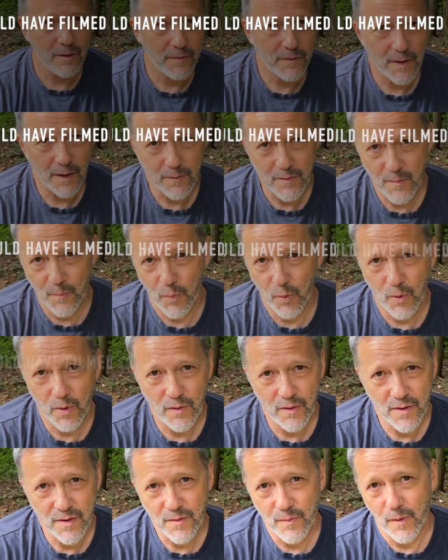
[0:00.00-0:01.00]
if I was born
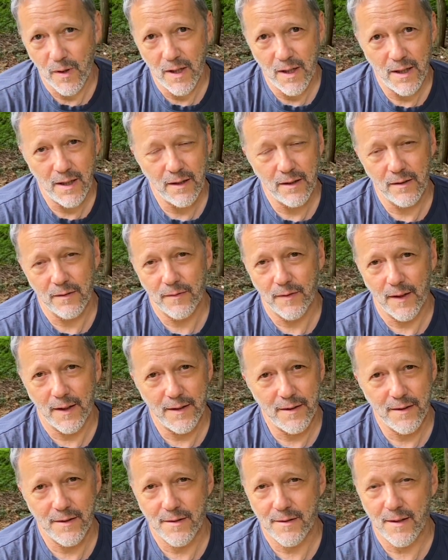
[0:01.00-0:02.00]
this way or if I
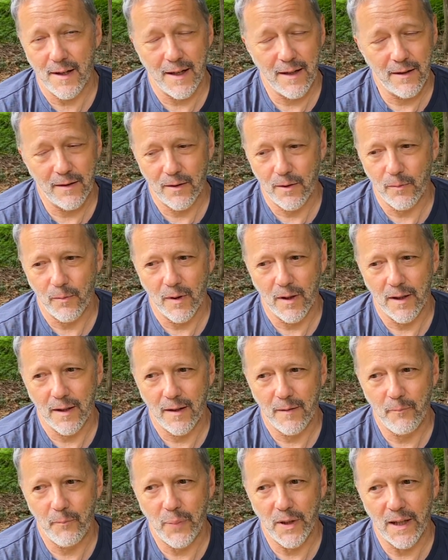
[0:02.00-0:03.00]
don't know
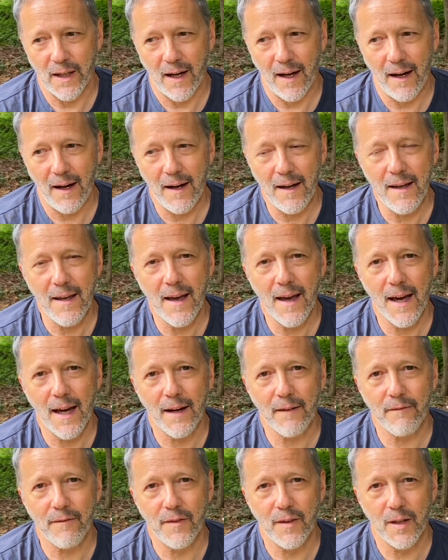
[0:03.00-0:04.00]
what. But I
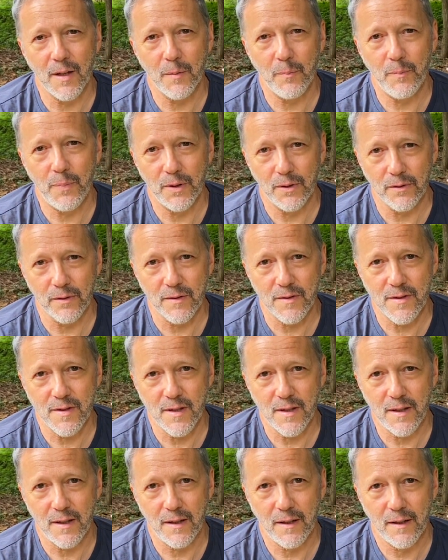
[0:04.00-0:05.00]
have the
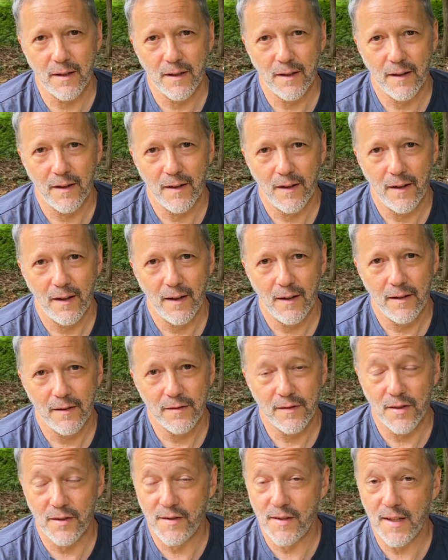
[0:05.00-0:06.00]
ability
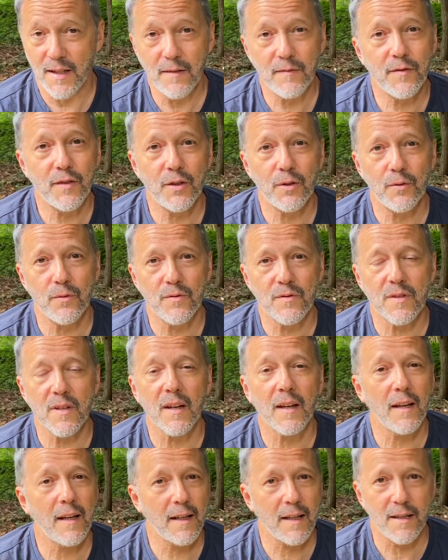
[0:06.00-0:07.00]
to defuse
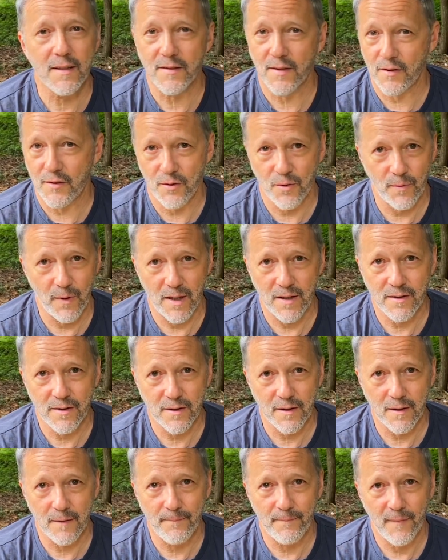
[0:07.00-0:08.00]
any
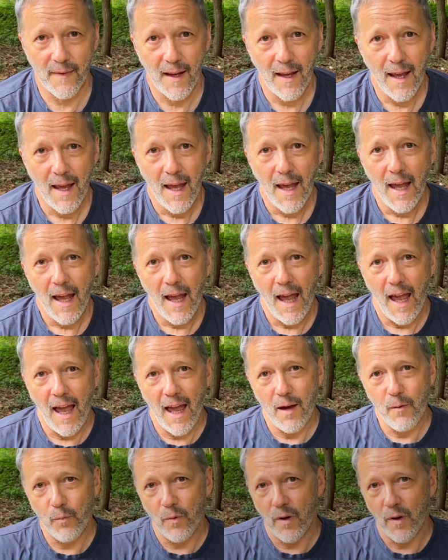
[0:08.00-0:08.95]
situation. And